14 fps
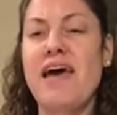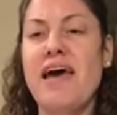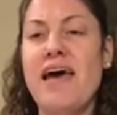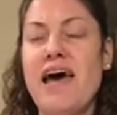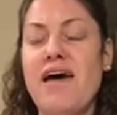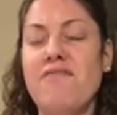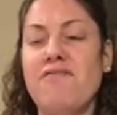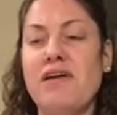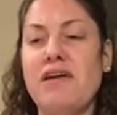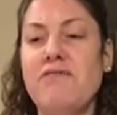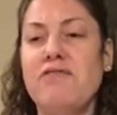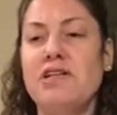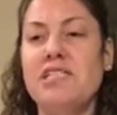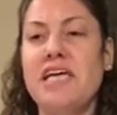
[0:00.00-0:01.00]
heavy
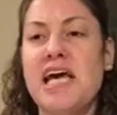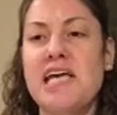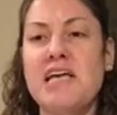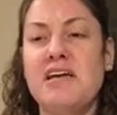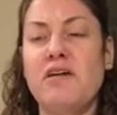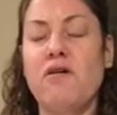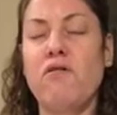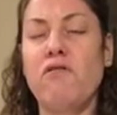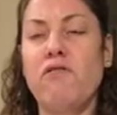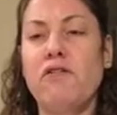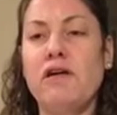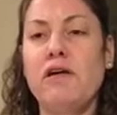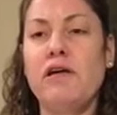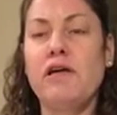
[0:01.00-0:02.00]
for taking off
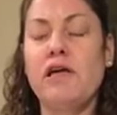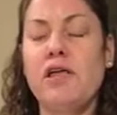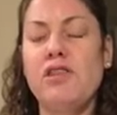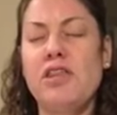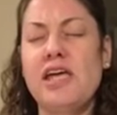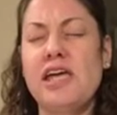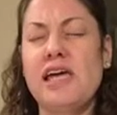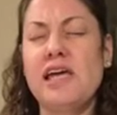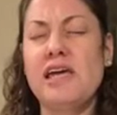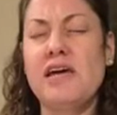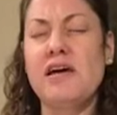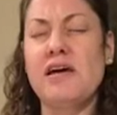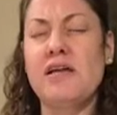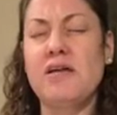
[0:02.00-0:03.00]
the
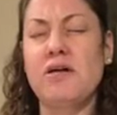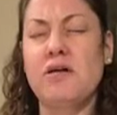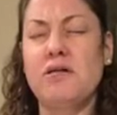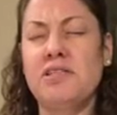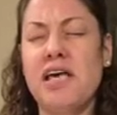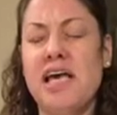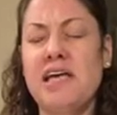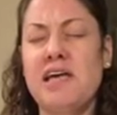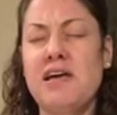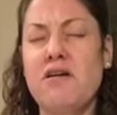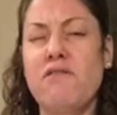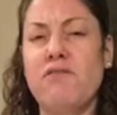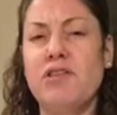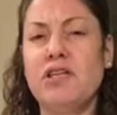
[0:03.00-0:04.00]

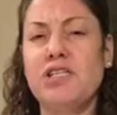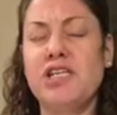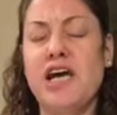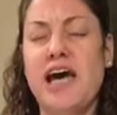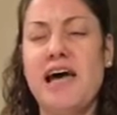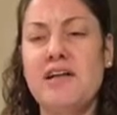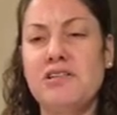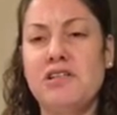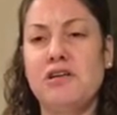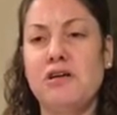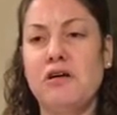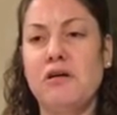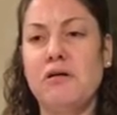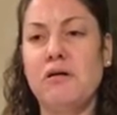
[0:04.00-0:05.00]
chair
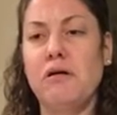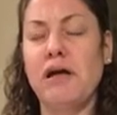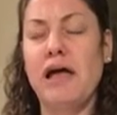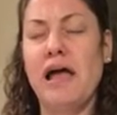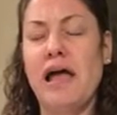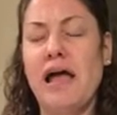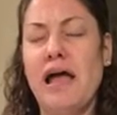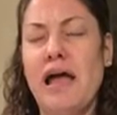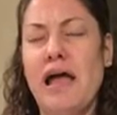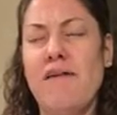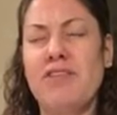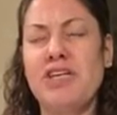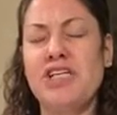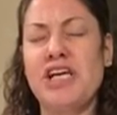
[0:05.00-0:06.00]
to,
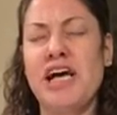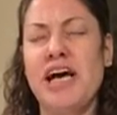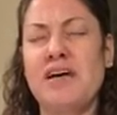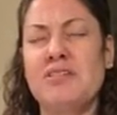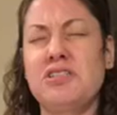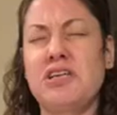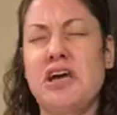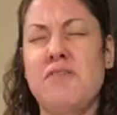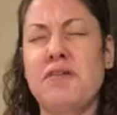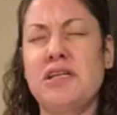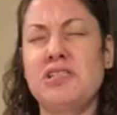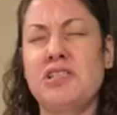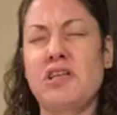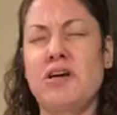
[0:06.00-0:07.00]
if the chair has to go
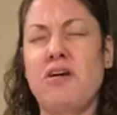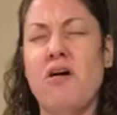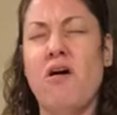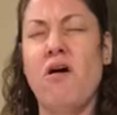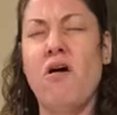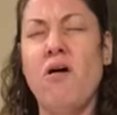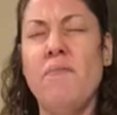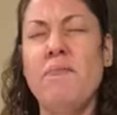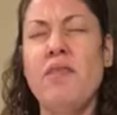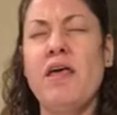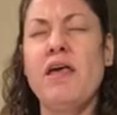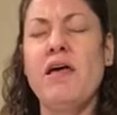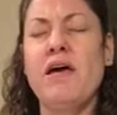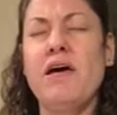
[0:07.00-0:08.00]
into the car,
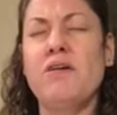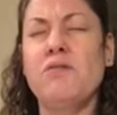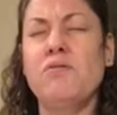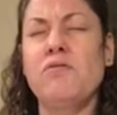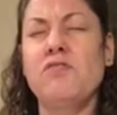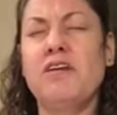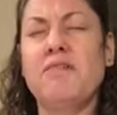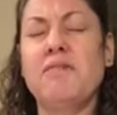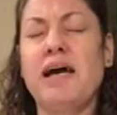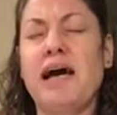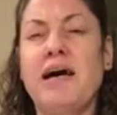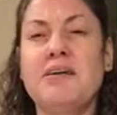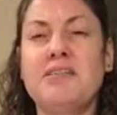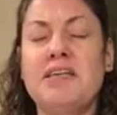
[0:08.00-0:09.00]
and also it
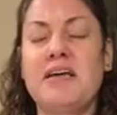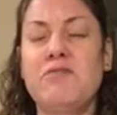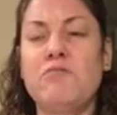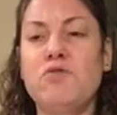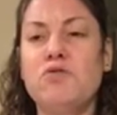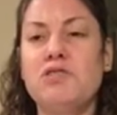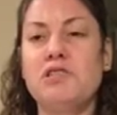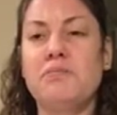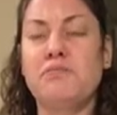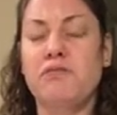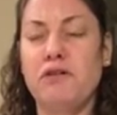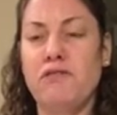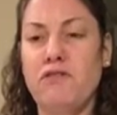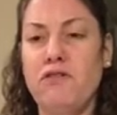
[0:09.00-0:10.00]
has a
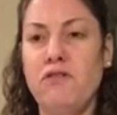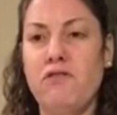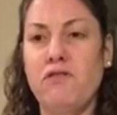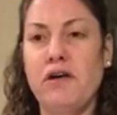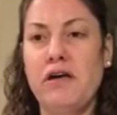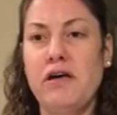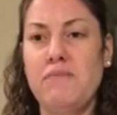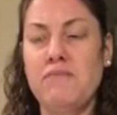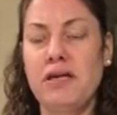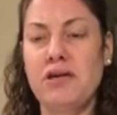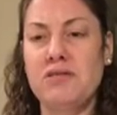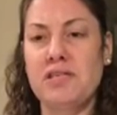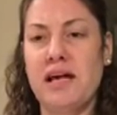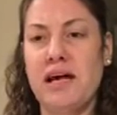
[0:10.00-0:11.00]
waterproof cover, and
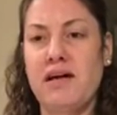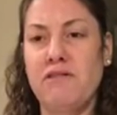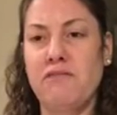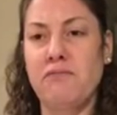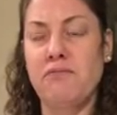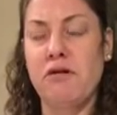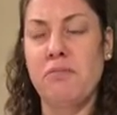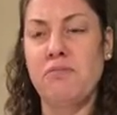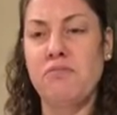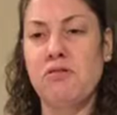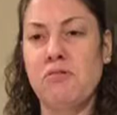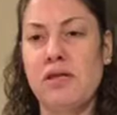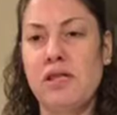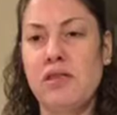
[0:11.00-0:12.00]
because I have problems
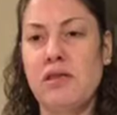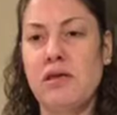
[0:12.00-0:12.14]
with